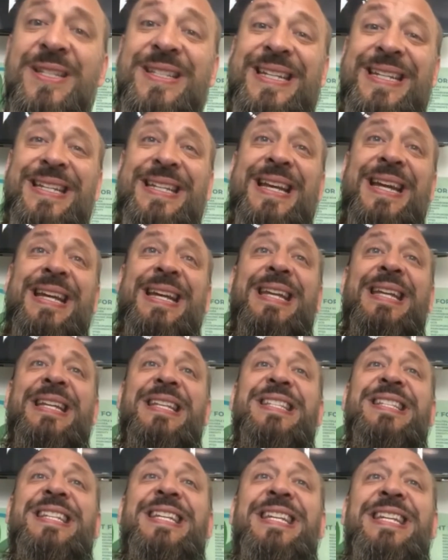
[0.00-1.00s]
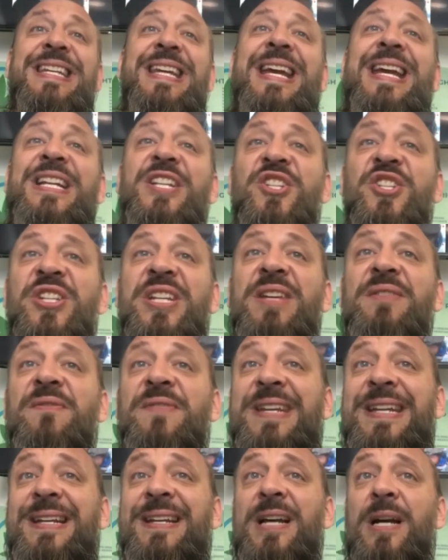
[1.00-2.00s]
Today it is THC
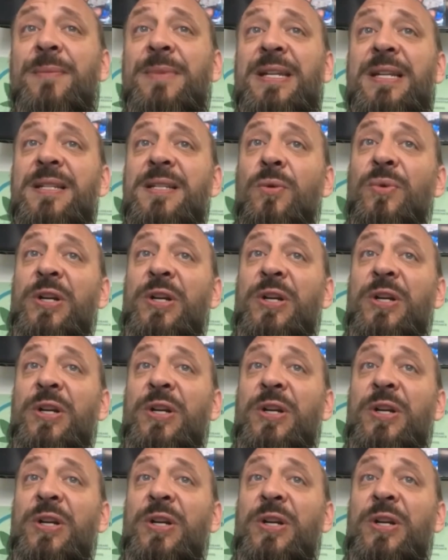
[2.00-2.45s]
V gummies.